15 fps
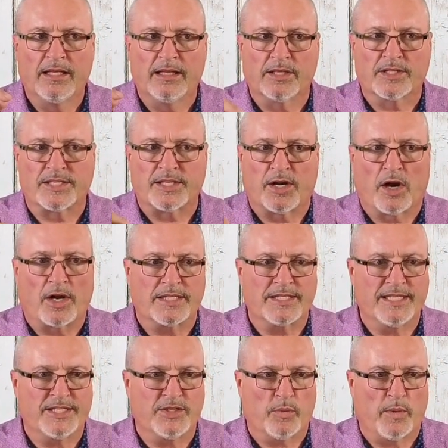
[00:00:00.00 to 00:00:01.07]
looks at our
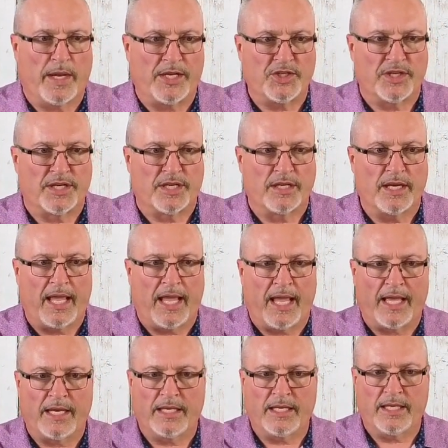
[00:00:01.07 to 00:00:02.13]
situation
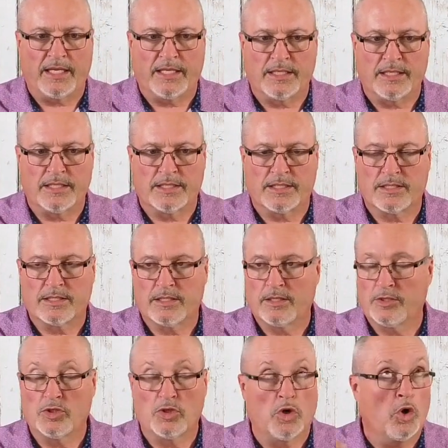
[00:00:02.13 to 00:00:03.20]
and is
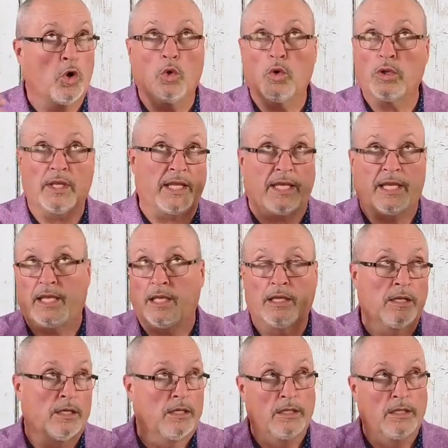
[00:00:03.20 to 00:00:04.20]
totally